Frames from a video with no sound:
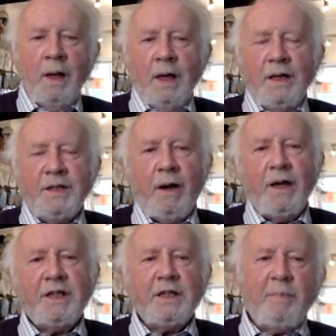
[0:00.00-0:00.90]
So I
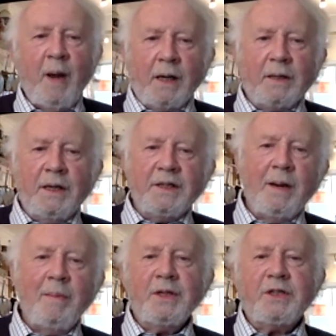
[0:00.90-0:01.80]
suspect that
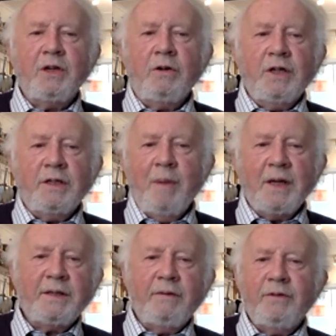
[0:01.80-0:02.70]
some of the students
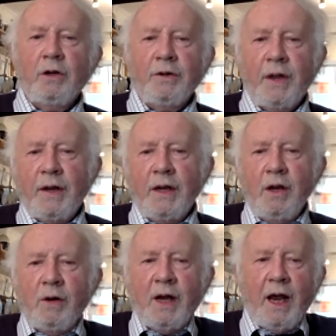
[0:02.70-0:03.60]
must have thought that the
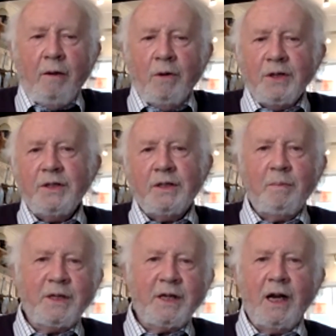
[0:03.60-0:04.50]
UK wasn't a
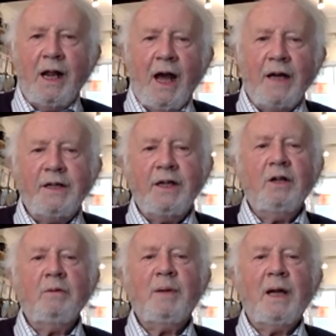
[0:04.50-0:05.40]
particularly
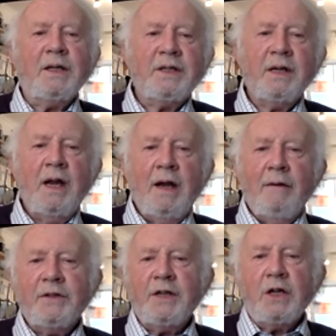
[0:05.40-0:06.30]
ideal place
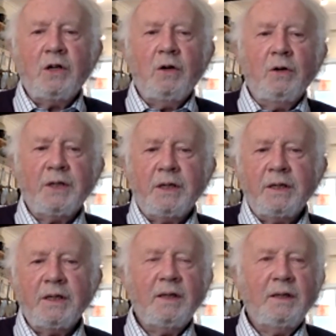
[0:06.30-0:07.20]
for such
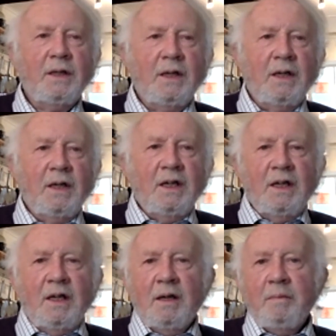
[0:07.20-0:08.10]
courses.
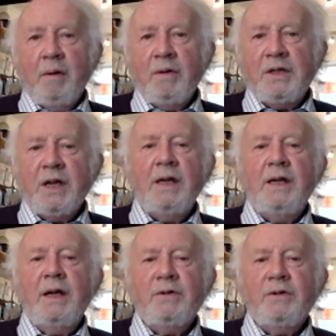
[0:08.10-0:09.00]
But we
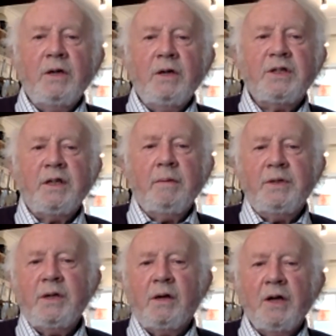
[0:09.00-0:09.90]
certainly introduced them
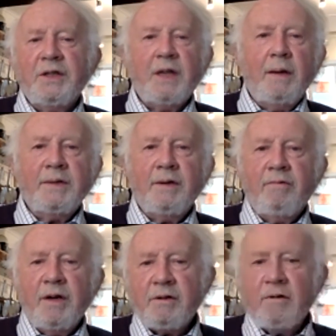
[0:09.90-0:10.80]
to concepts of
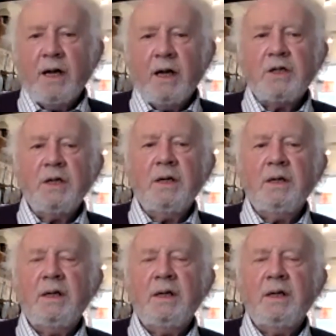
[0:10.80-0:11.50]
risk reduction,